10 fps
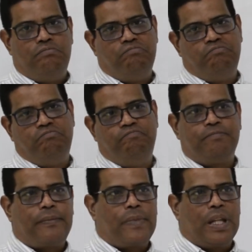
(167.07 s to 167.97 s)

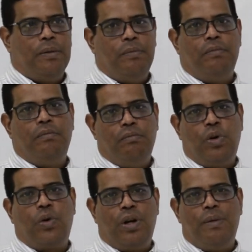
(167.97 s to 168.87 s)

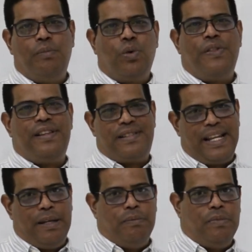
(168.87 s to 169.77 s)
more the
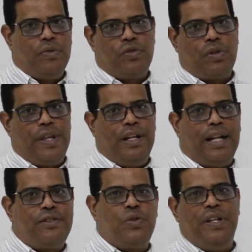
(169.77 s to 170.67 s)
same, so they're
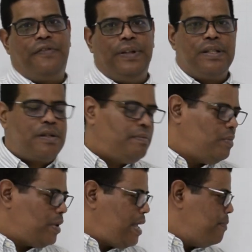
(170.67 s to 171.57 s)
not too different,
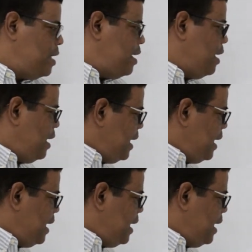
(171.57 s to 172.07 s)
okay?